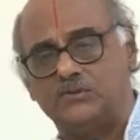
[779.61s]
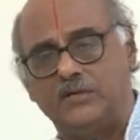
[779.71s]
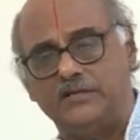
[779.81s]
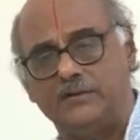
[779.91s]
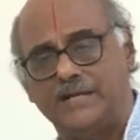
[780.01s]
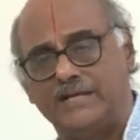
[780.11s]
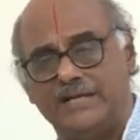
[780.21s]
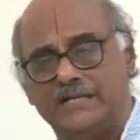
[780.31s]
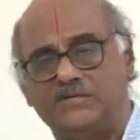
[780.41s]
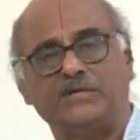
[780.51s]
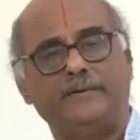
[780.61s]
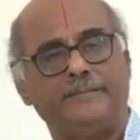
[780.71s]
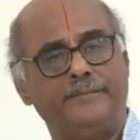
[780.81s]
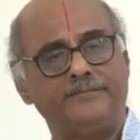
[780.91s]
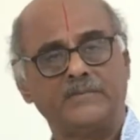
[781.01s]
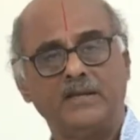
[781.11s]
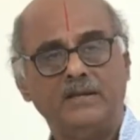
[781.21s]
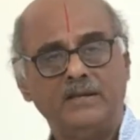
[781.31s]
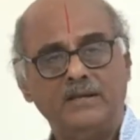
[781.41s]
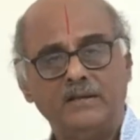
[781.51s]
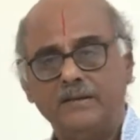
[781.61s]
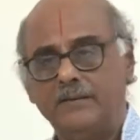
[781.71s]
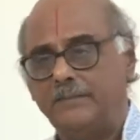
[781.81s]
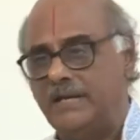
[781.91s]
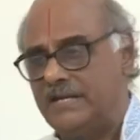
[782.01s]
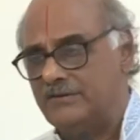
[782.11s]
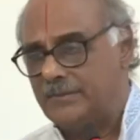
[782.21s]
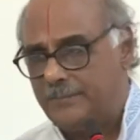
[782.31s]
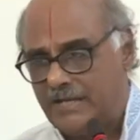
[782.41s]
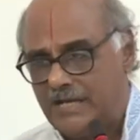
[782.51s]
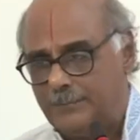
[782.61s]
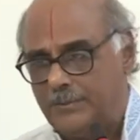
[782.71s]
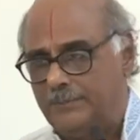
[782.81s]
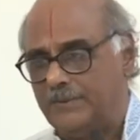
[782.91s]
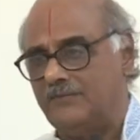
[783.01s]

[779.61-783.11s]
going to be an election. Many of the PR people,